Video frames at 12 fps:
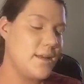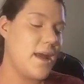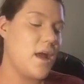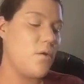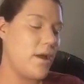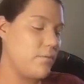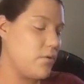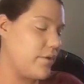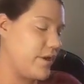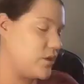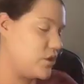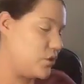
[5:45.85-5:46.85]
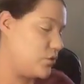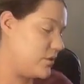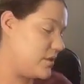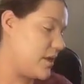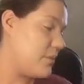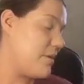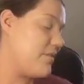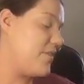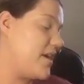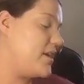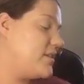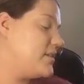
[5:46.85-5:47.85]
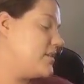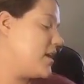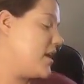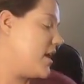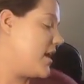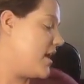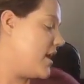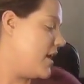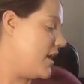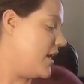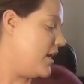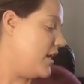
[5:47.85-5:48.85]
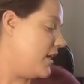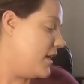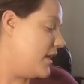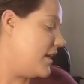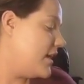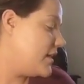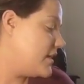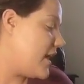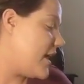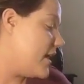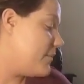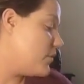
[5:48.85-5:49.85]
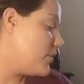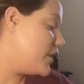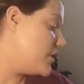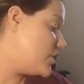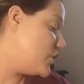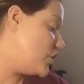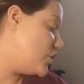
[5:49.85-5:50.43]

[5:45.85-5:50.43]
Now I'm going to set my face, and I am going to